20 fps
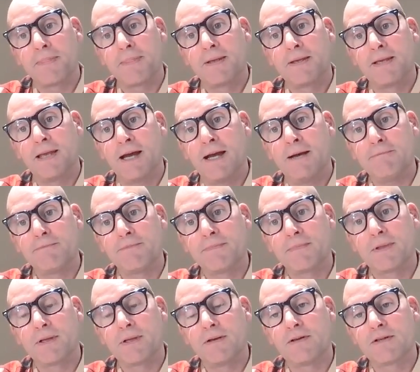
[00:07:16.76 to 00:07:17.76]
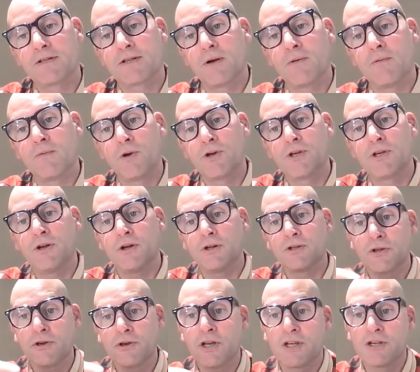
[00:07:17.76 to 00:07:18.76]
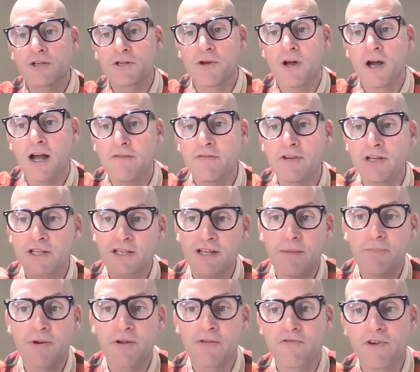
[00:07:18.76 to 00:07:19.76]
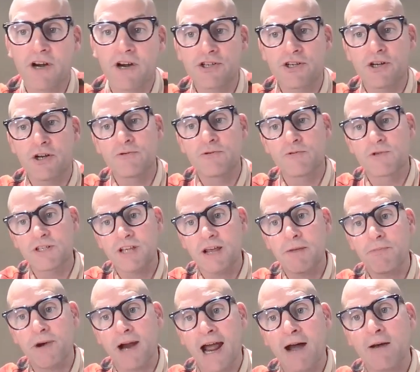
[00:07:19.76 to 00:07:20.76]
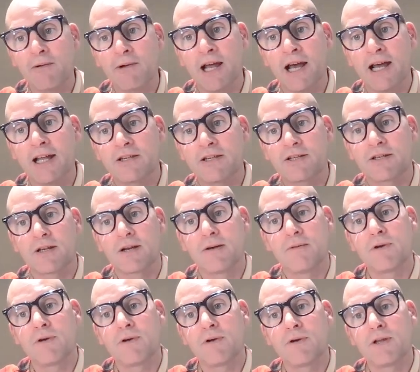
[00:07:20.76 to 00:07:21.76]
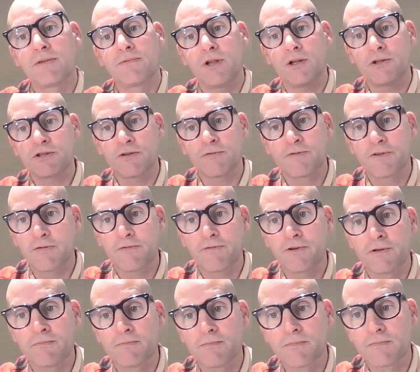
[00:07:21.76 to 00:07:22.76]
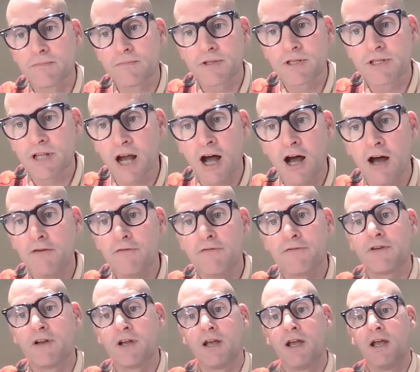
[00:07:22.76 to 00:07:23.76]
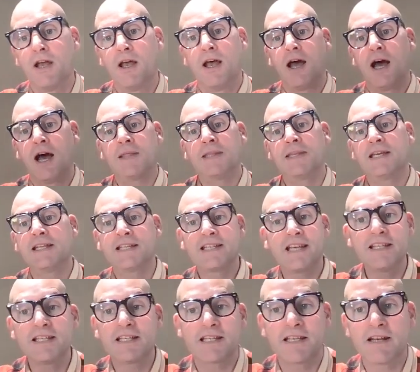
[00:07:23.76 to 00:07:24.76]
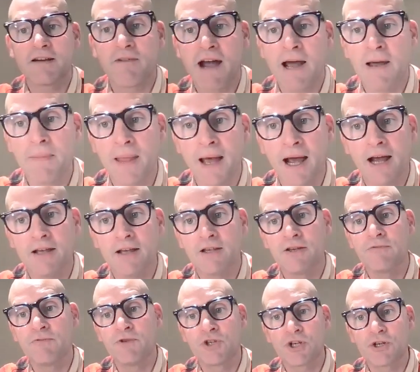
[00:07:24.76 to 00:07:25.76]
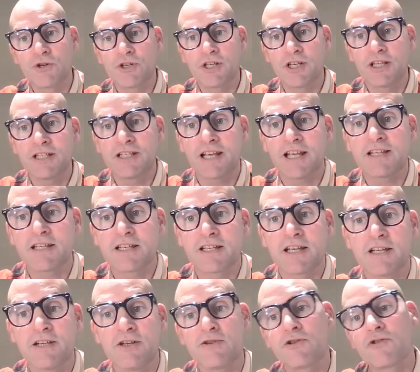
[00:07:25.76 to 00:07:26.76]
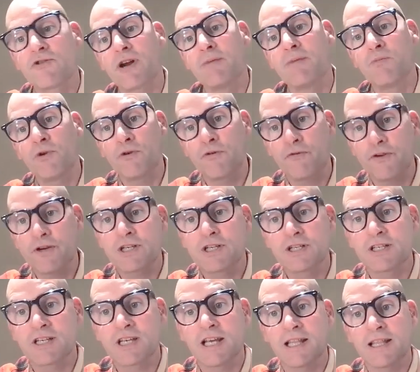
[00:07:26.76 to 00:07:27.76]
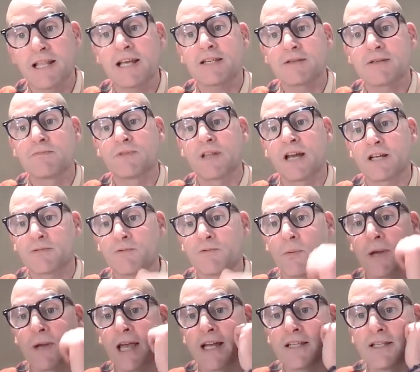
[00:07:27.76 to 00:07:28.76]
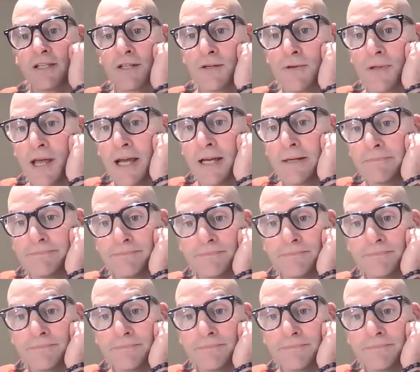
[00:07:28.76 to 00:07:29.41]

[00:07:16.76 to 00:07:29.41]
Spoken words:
Yeah. So what you're not doing is you're not having separate thresholds with separate outlets with lots of different staff, and the intensity around that, you reduce the intensity and you create more efficiency. And that's what we had to do there.